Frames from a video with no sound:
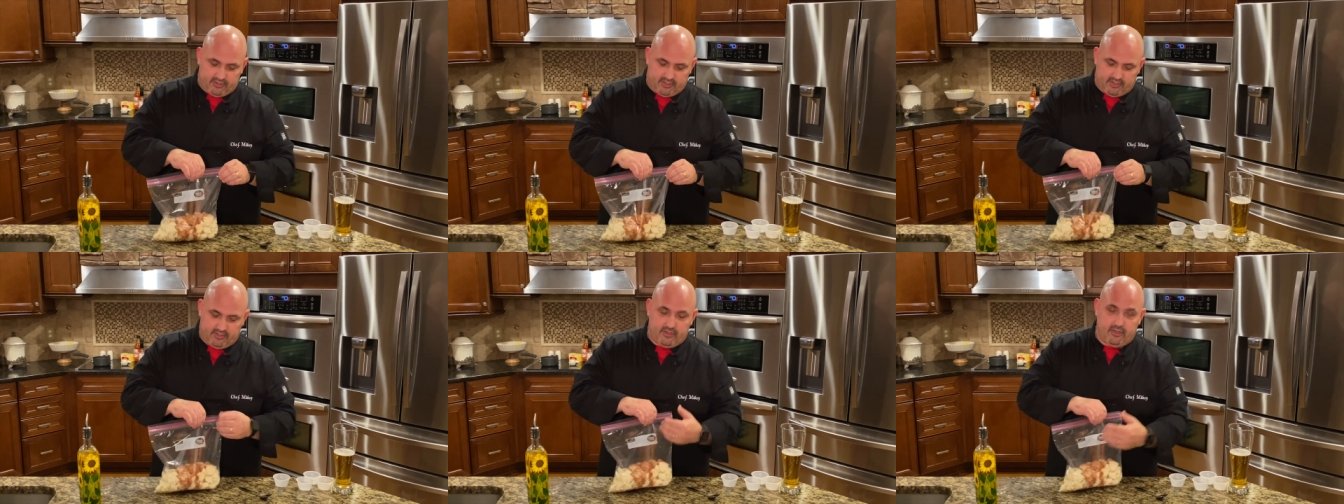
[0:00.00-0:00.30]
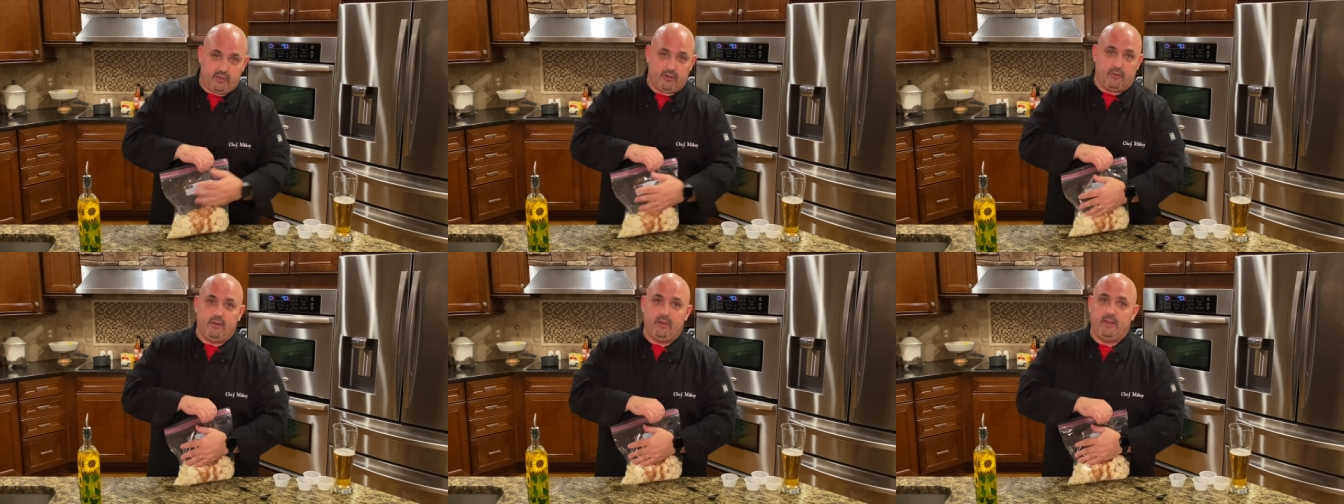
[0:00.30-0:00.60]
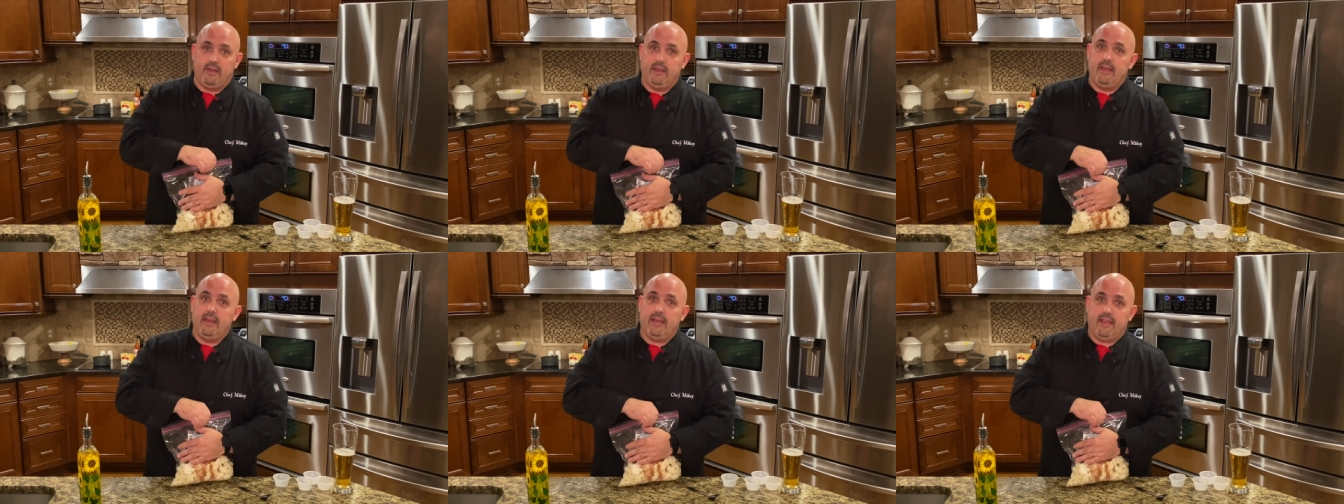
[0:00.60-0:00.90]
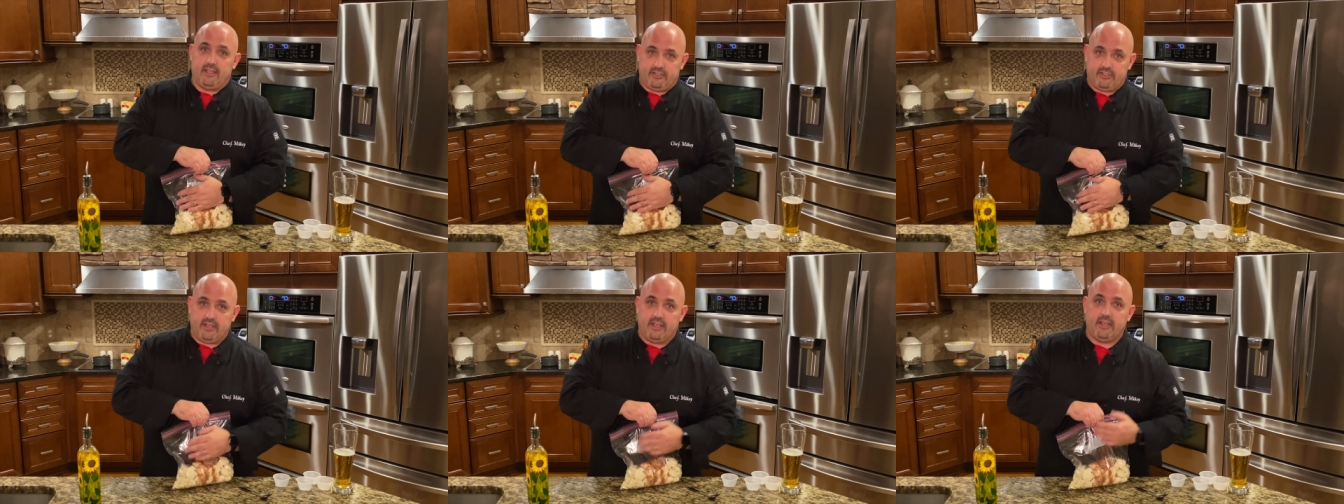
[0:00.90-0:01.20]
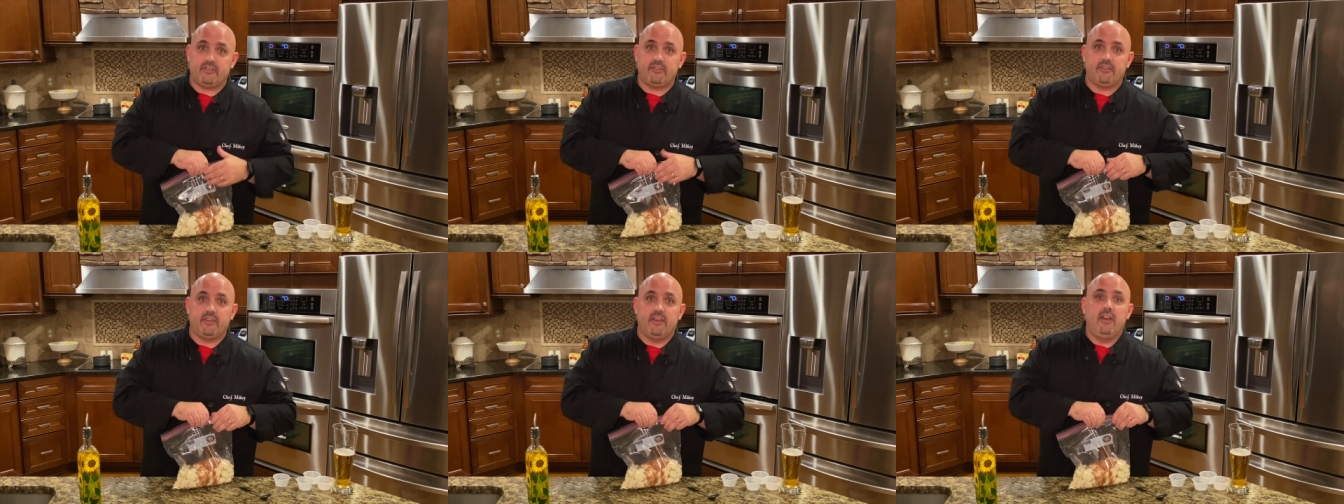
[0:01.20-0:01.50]
gonna do is
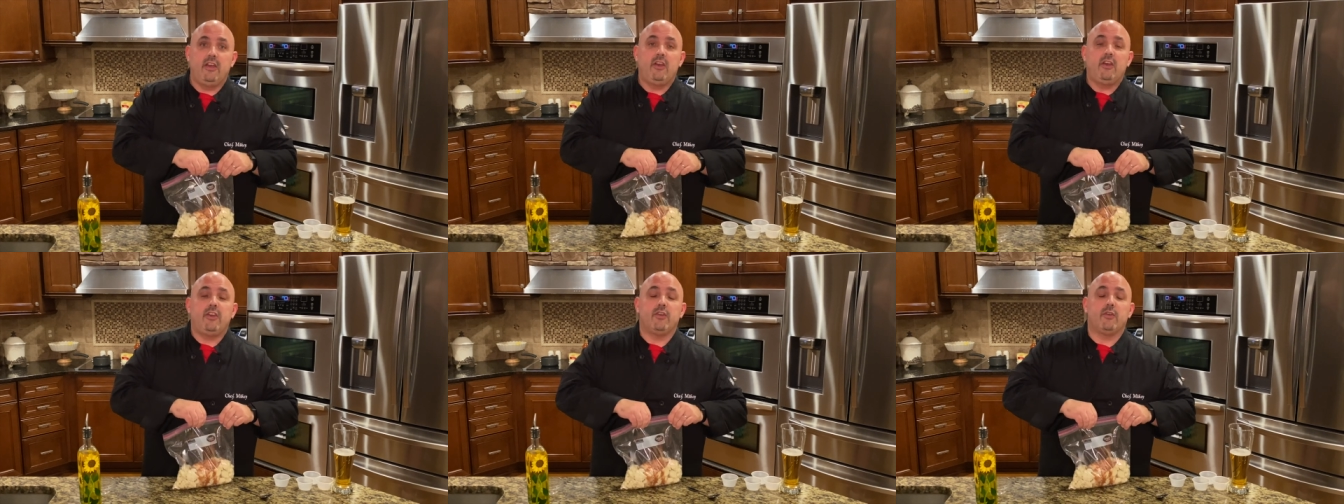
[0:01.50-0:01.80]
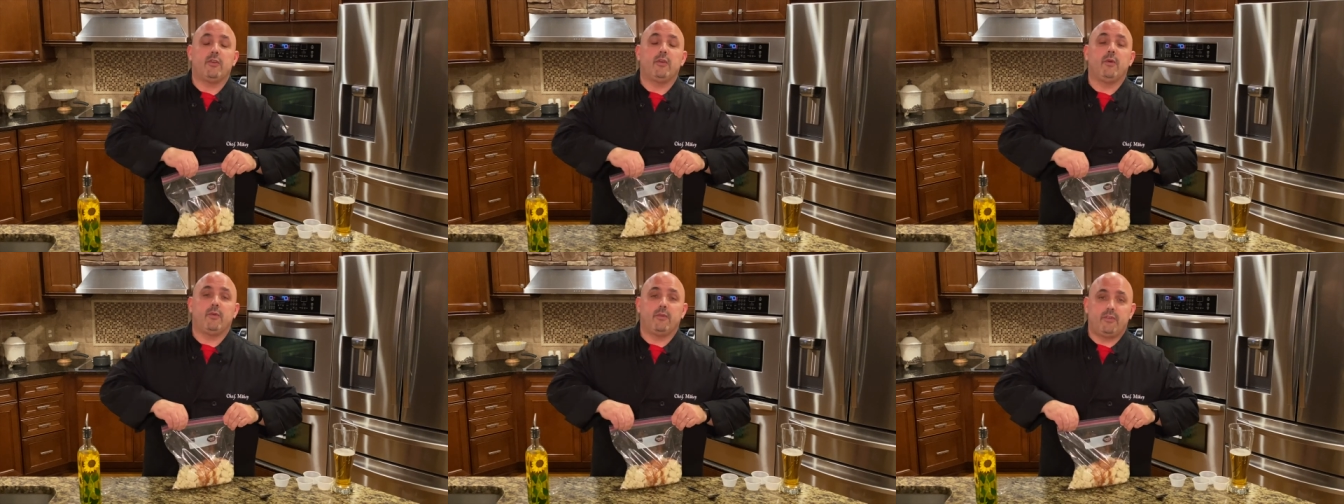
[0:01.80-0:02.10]
yes, you're going